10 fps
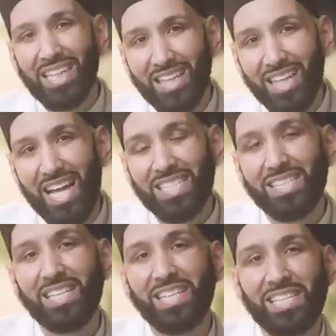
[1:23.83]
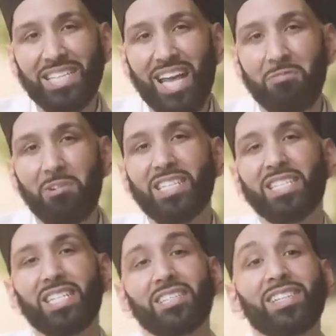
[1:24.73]
And the last thing he said
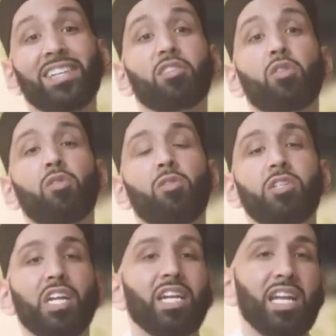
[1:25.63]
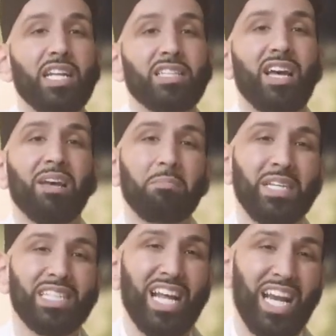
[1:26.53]
was, Tadkhulul Jannata
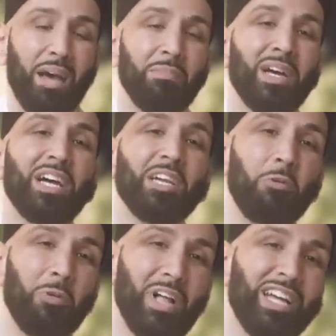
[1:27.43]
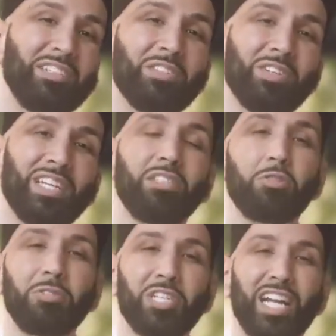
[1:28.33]
Salam," You will enter
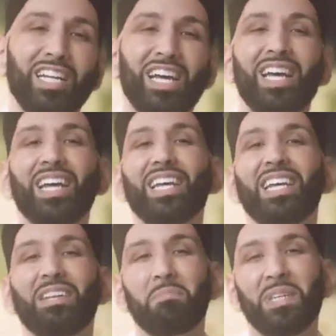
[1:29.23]
into Jannah in